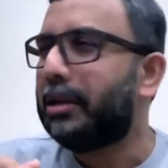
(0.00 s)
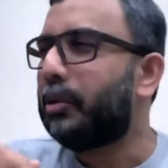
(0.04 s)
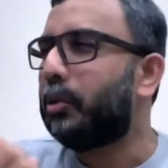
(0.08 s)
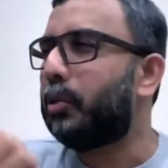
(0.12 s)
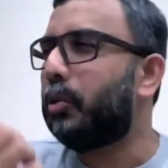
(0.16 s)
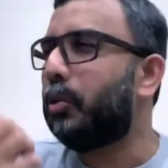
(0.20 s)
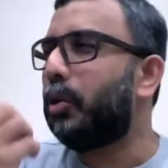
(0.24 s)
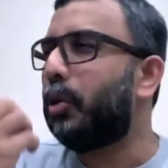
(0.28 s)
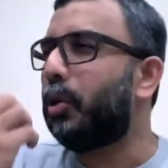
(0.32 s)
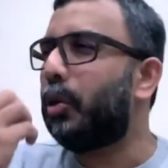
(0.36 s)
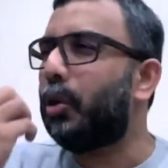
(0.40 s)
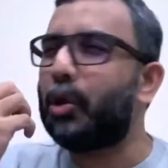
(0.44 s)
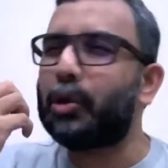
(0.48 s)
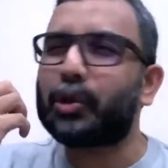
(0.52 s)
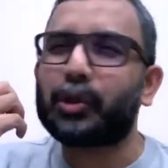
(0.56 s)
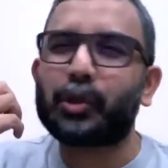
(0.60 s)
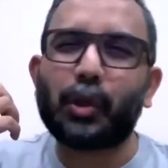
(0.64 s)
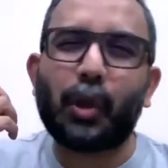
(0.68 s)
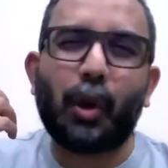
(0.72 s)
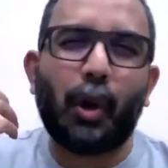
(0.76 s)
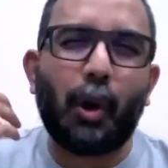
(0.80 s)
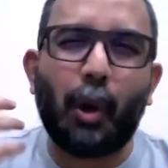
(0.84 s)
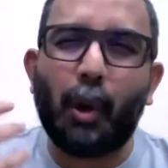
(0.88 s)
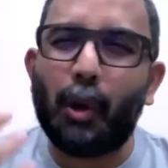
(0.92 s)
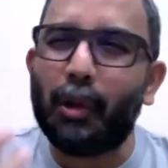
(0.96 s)
who
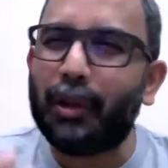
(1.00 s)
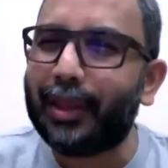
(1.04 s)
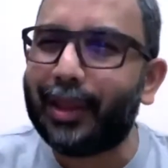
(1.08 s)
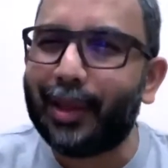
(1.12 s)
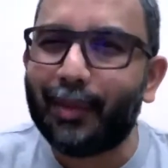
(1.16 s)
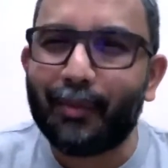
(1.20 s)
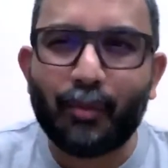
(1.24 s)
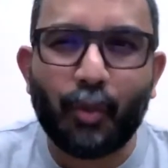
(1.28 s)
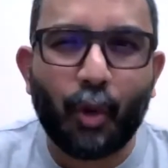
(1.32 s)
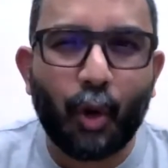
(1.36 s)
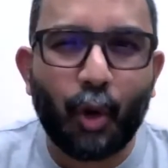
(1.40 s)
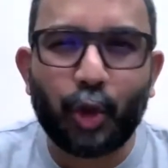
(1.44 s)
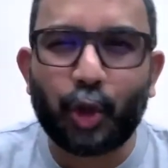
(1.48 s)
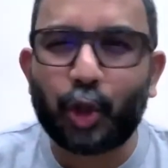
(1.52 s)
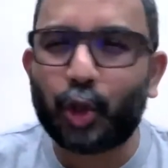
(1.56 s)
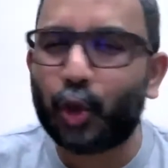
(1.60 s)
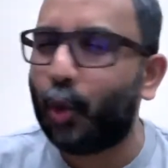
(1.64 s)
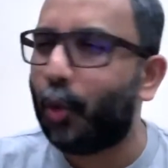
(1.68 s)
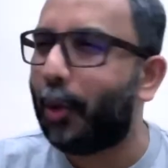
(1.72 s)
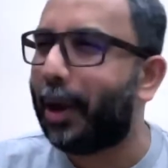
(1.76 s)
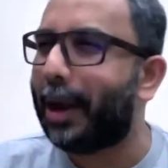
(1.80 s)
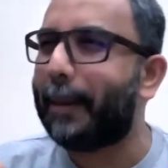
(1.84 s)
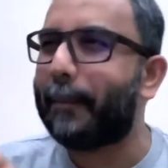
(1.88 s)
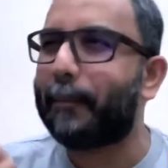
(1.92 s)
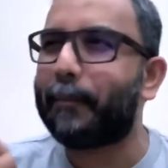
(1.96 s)
lost all the
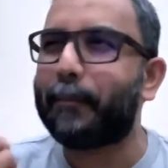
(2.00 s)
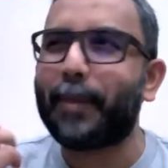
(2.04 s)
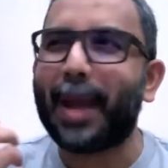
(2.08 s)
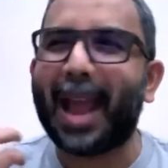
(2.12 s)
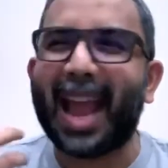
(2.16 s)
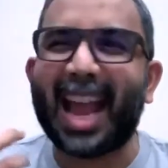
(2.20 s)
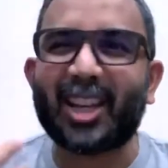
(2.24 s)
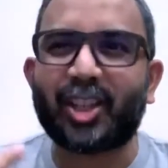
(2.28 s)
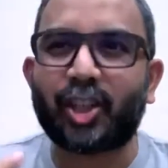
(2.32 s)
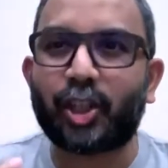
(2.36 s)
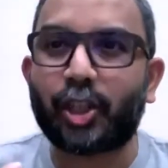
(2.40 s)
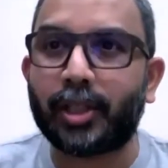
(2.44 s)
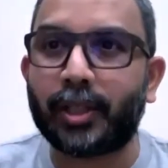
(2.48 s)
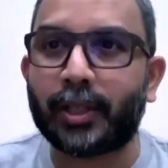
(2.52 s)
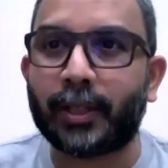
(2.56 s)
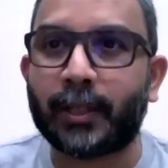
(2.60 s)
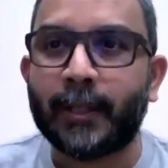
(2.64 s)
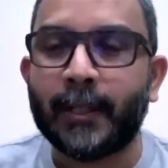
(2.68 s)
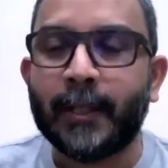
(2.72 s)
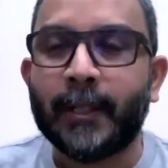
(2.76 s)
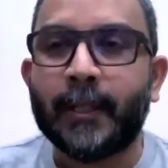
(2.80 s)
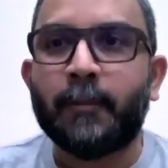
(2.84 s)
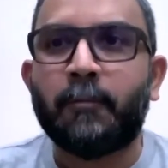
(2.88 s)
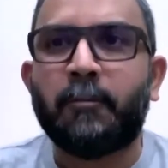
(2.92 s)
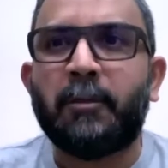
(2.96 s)
mojo and passion,
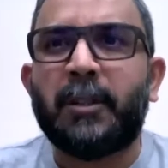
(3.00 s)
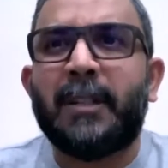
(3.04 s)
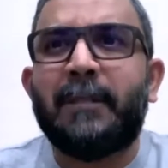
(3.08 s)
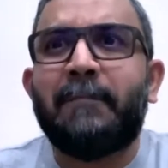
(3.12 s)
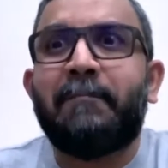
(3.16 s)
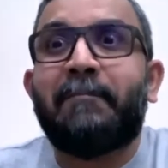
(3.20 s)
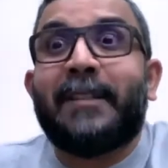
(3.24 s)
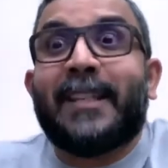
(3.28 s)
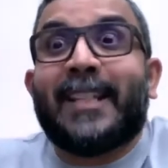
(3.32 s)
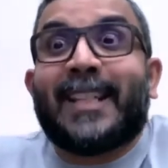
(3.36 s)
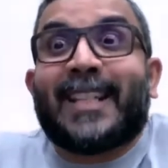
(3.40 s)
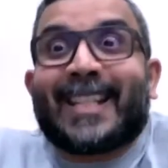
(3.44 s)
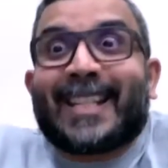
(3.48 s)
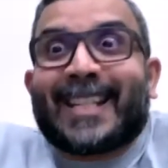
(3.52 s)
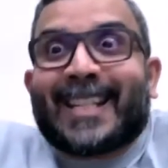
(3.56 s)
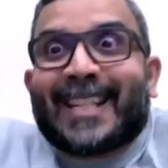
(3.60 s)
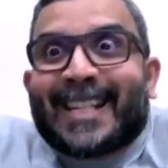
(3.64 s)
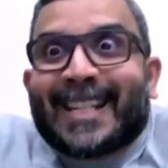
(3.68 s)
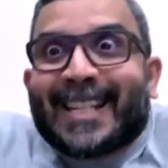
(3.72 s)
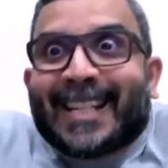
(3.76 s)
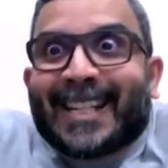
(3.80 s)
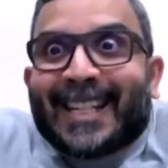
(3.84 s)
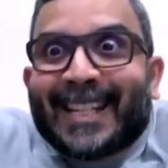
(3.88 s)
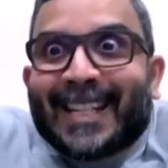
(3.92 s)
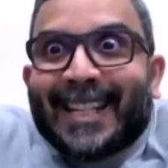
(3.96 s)
will be
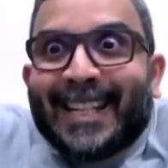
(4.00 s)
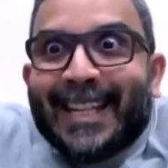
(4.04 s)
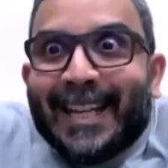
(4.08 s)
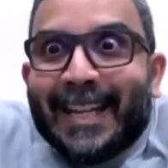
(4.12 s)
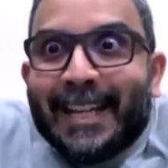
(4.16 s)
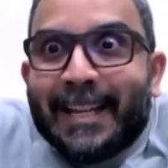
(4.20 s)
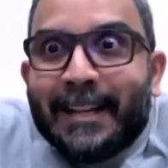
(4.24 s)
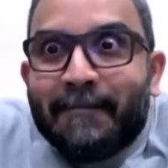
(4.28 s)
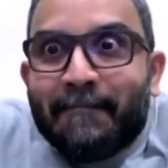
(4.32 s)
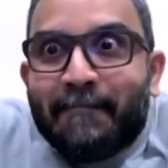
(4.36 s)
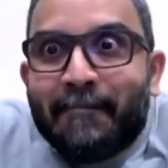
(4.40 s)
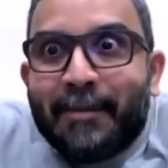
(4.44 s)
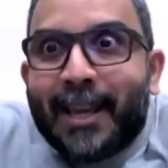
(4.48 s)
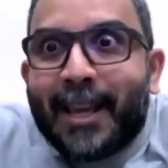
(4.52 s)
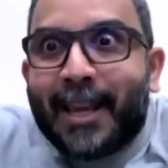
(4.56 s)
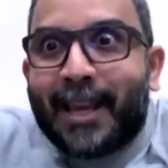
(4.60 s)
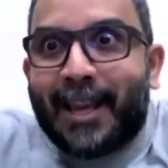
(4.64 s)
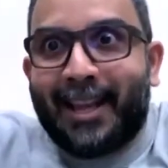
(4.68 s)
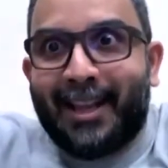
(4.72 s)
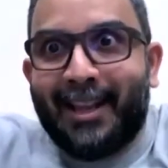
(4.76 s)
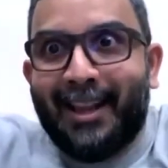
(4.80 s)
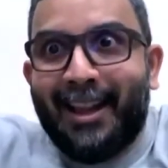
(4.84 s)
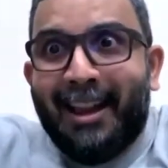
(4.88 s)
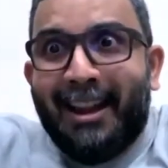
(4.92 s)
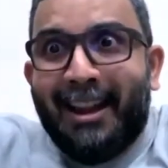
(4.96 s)
screaming